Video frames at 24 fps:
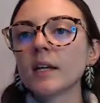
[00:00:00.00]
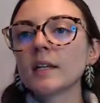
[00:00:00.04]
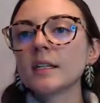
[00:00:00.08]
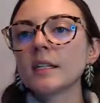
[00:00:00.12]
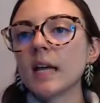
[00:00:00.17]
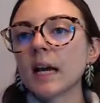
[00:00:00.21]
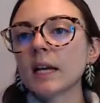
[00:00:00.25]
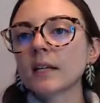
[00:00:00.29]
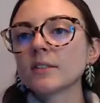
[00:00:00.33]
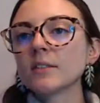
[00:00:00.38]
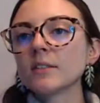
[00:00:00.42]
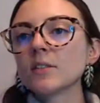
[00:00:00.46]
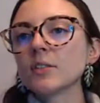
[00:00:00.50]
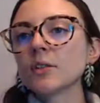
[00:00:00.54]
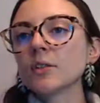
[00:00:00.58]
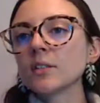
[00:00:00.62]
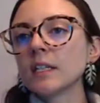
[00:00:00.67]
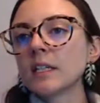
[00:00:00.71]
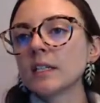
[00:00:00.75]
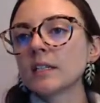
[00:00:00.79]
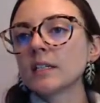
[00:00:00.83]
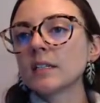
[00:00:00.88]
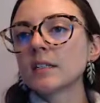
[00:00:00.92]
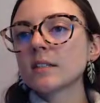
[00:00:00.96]
Next, you'll
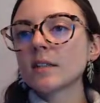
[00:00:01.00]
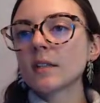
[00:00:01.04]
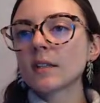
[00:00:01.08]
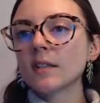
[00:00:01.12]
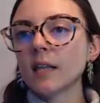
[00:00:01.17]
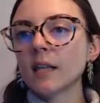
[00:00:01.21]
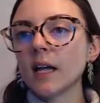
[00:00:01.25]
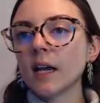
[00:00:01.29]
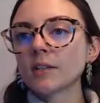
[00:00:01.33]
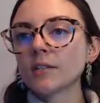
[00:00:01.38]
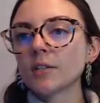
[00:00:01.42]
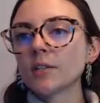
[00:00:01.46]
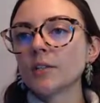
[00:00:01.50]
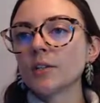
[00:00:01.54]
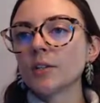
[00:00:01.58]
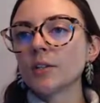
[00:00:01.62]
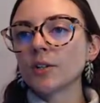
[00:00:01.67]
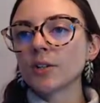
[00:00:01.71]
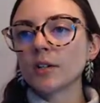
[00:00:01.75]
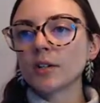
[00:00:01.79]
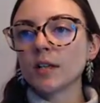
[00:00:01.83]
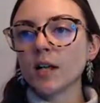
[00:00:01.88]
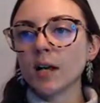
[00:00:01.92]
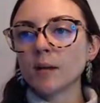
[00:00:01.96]
need to select
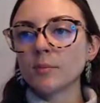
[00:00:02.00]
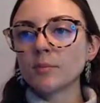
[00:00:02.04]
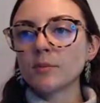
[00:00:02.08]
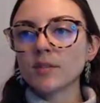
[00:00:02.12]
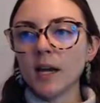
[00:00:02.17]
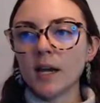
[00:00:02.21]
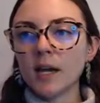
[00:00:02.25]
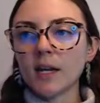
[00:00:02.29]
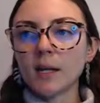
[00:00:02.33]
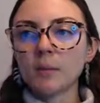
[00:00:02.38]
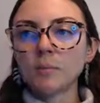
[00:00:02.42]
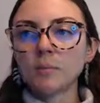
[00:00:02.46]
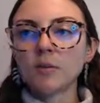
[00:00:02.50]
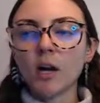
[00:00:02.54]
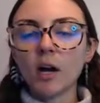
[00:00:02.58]
your club signup